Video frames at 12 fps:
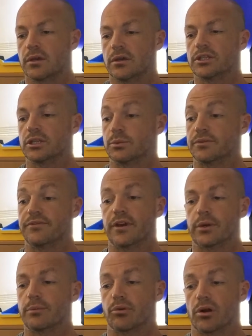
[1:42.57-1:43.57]
She was
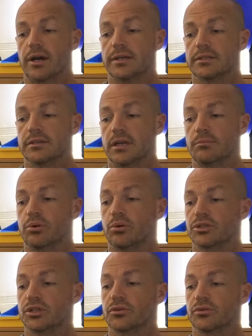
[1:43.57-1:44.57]
very bright and
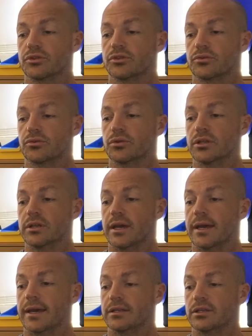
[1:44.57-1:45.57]
pushed through school
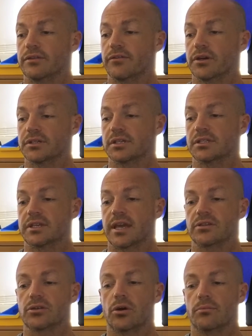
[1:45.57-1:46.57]
and university to
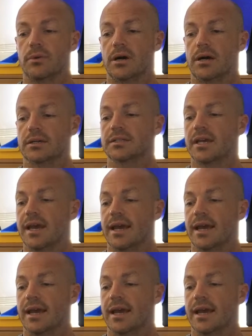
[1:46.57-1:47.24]
get top marks